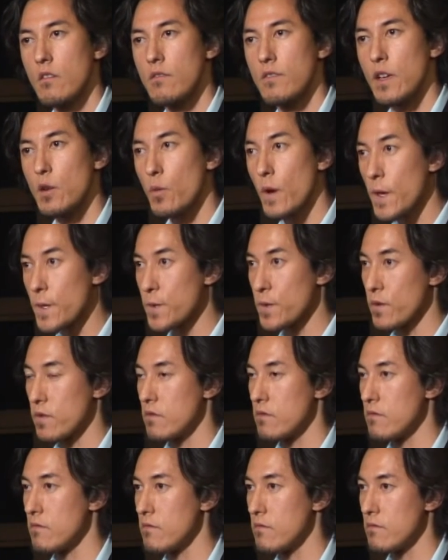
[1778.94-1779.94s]
They wrestle.
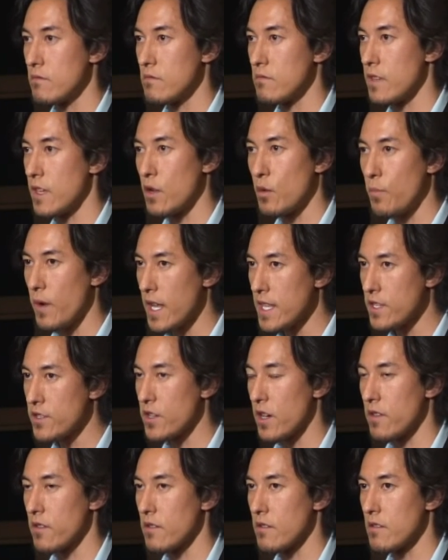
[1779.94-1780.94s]
They don't bite each
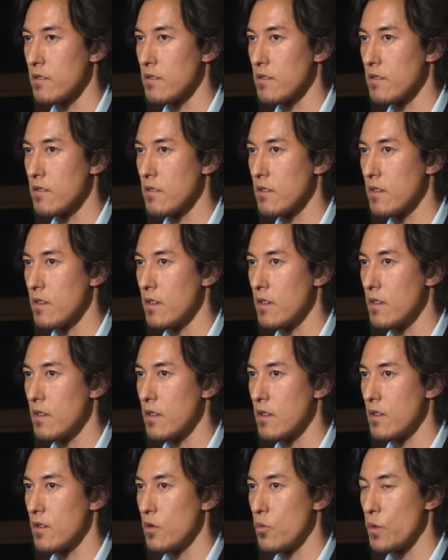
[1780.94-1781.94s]
other.
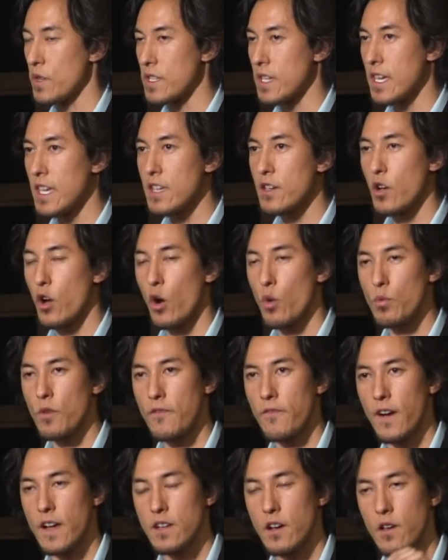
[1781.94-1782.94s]
When king cobra
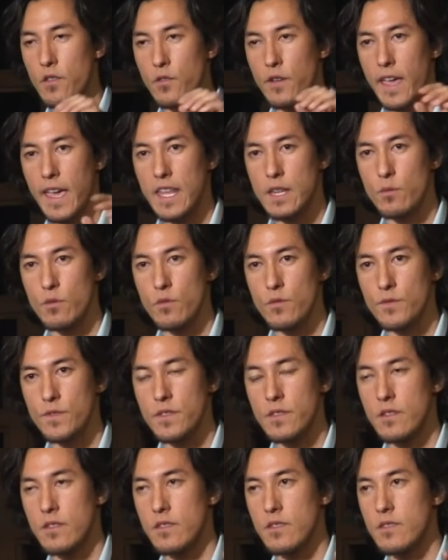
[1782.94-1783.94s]
fight other
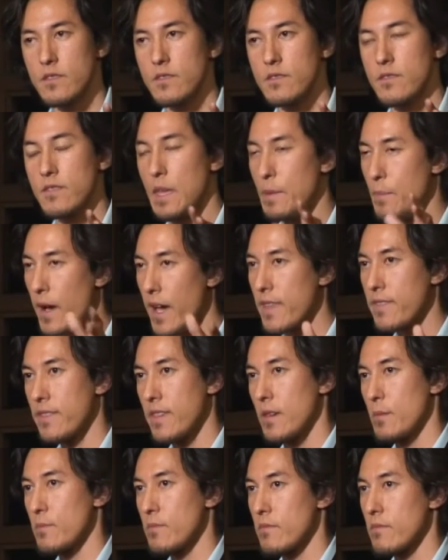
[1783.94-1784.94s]
animals, they bite
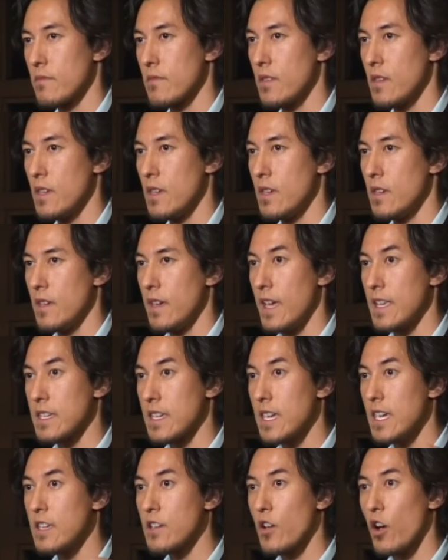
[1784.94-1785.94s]
them. And
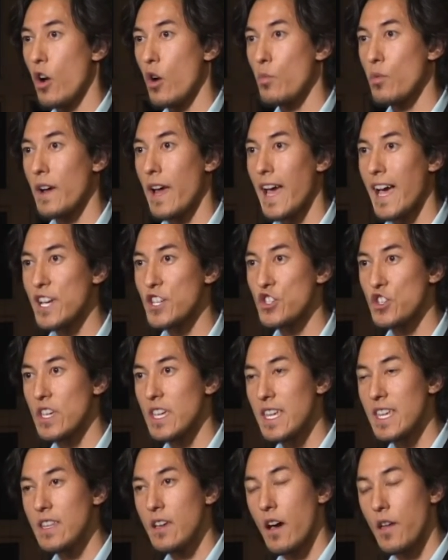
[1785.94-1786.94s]
king cobra actually
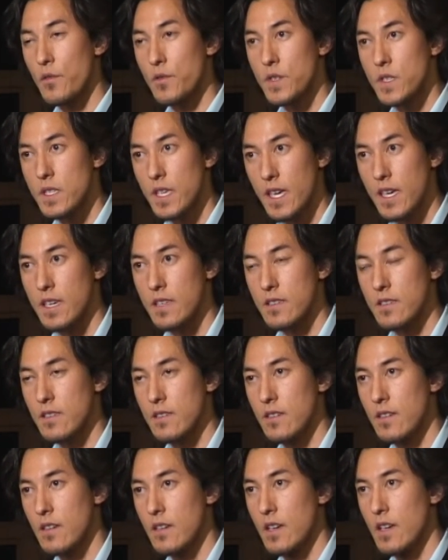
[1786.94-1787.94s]
eat other snakes.
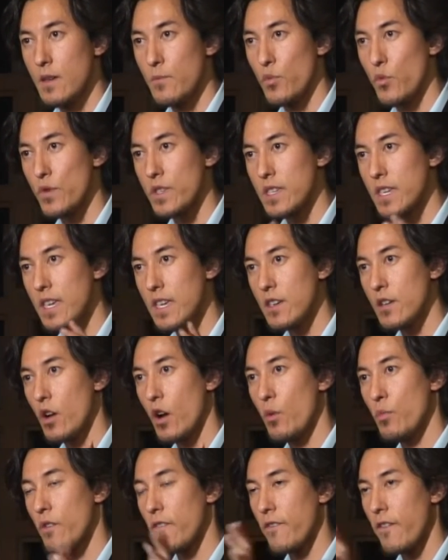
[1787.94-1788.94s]
But when king
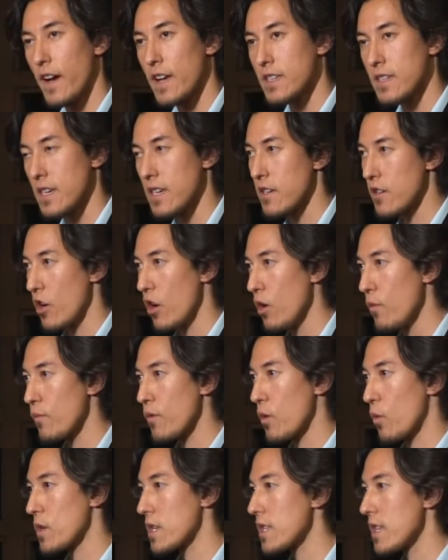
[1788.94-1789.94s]
cobra fight king
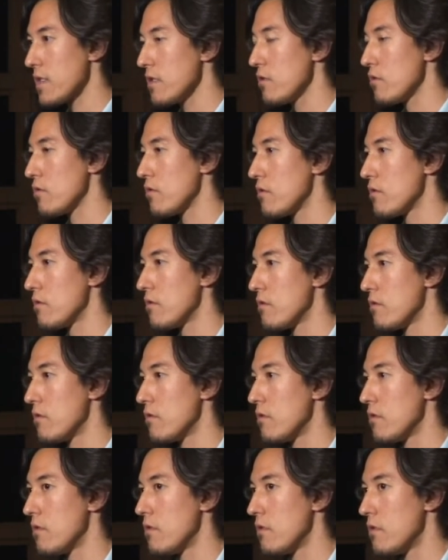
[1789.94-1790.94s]
cobra, what do they do?
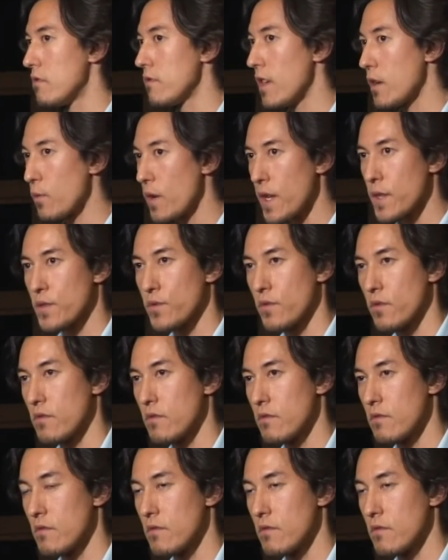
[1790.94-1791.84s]
They wrestle.